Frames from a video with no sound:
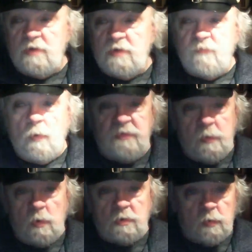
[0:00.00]
for what they
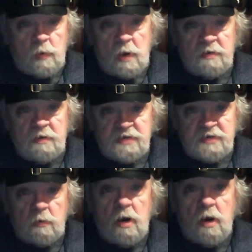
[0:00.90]
worked around,
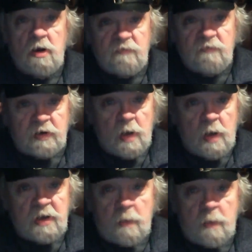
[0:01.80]
etc., for
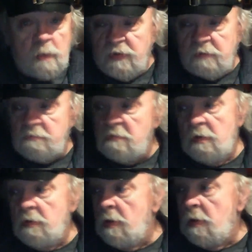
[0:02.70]
coming up with it.
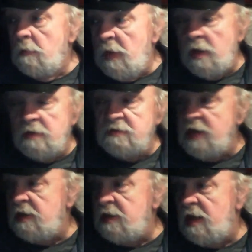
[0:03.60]
Man,
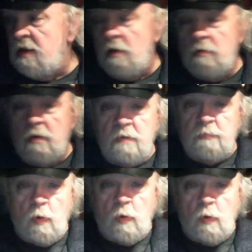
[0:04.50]
take 800 hit
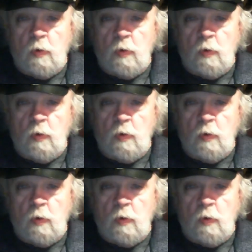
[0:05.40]
points